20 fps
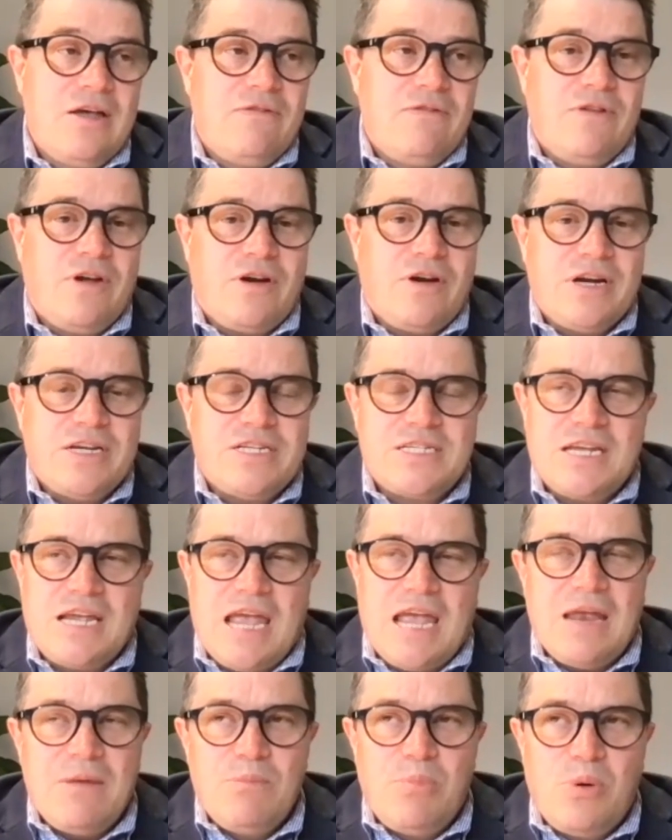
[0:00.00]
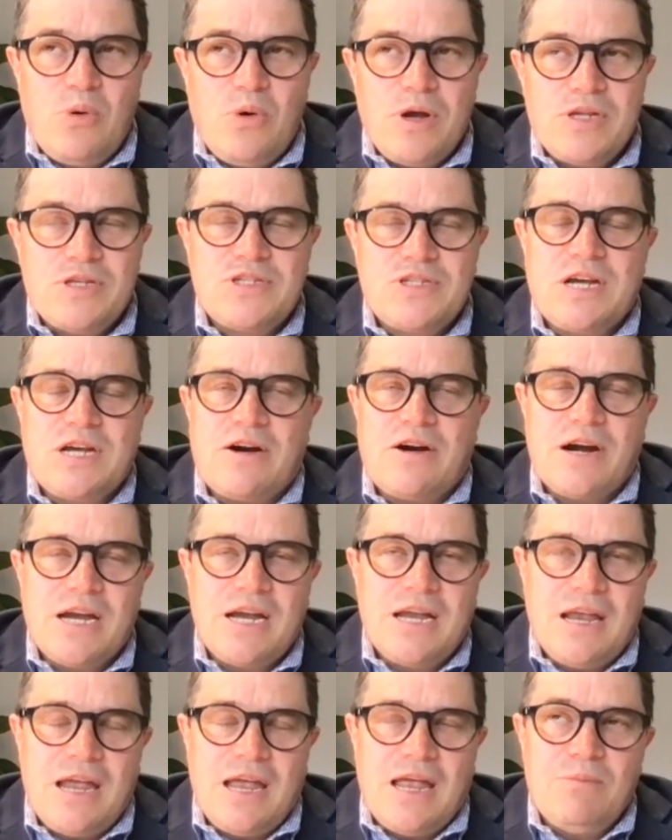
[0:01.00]
various endpoints,
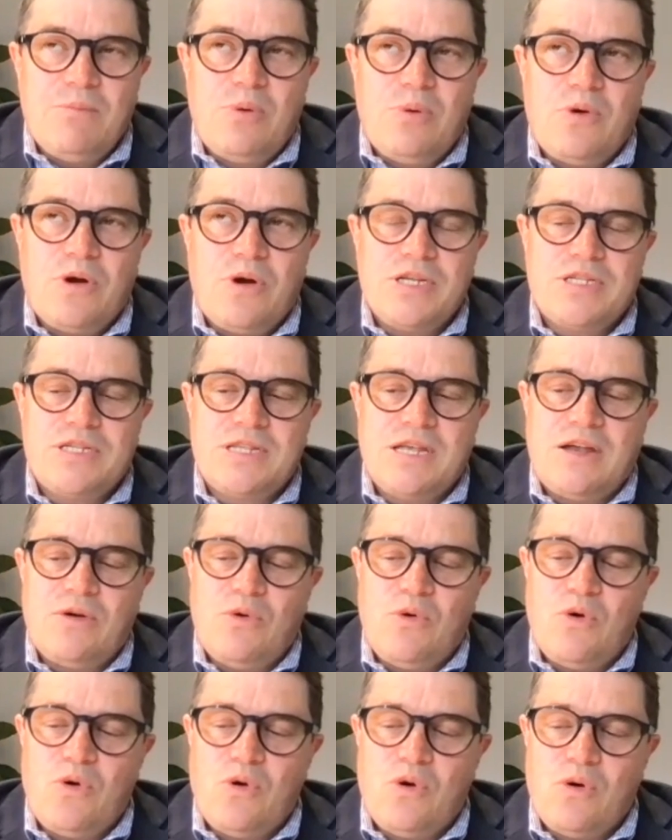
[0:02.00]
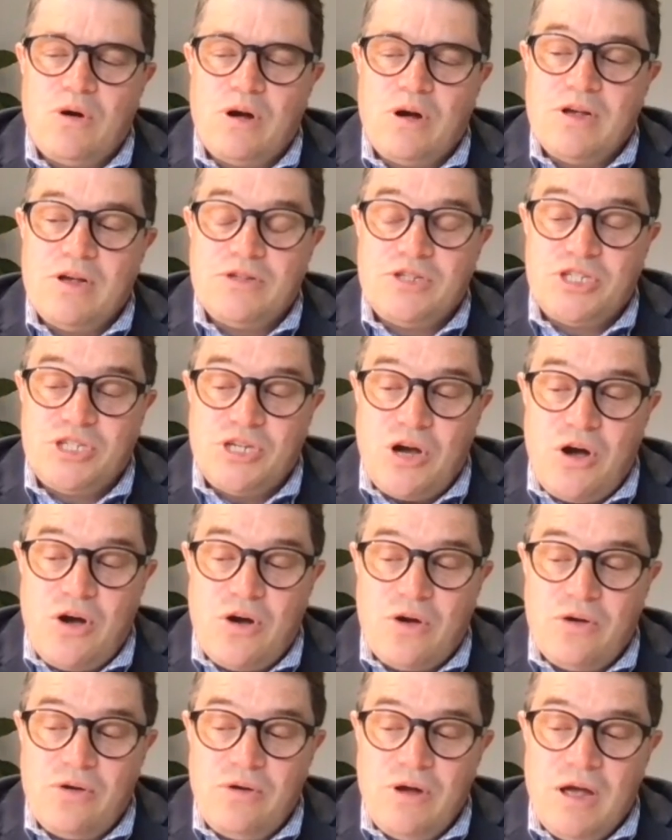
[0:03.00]
surrogate endpoints that all
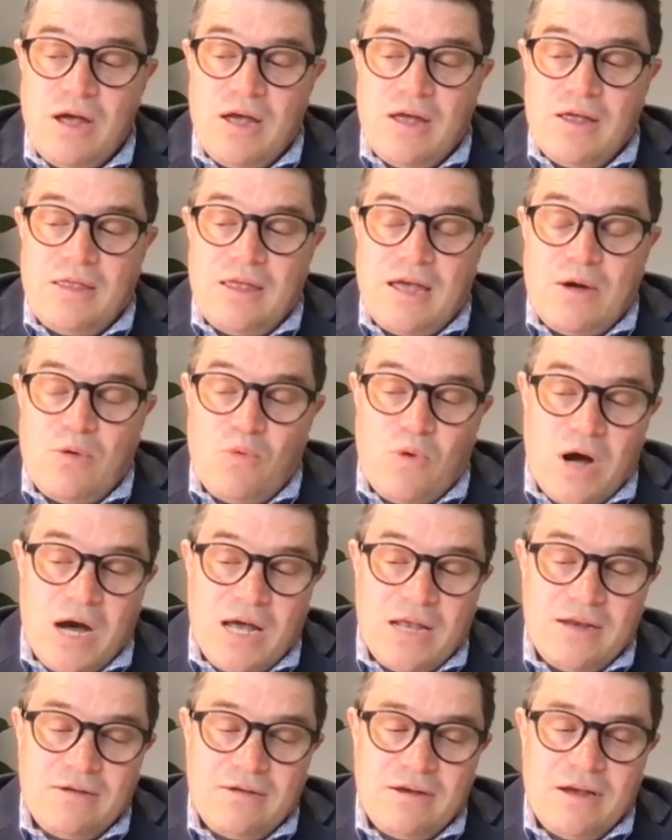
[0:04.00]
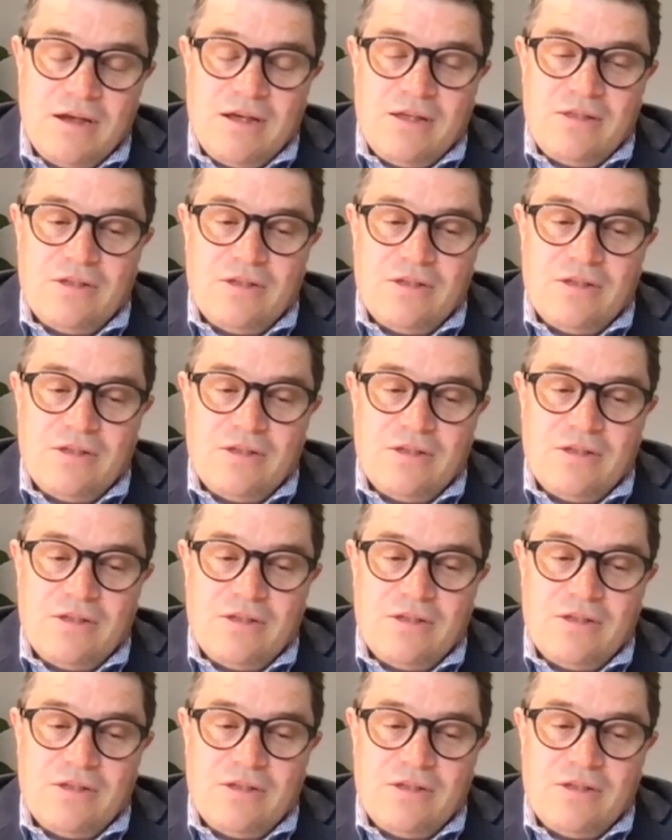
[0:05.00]
show that one,